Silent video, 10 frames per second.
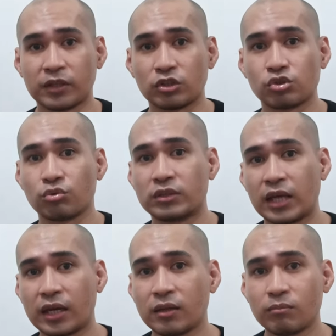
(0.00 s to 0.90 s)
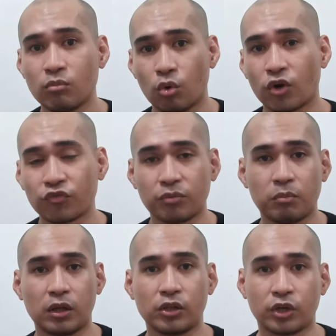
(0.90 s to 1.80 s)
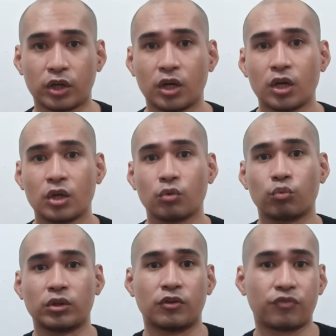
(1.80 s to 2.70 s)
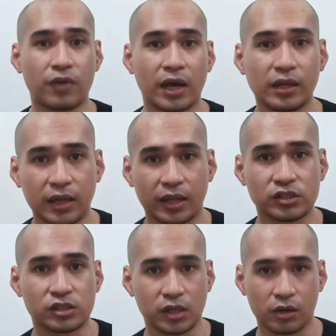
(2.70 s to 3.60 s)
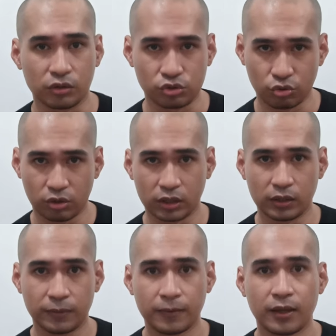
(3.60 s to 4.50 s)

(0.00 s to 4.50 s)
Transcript: into getting more familiar with the finance territory.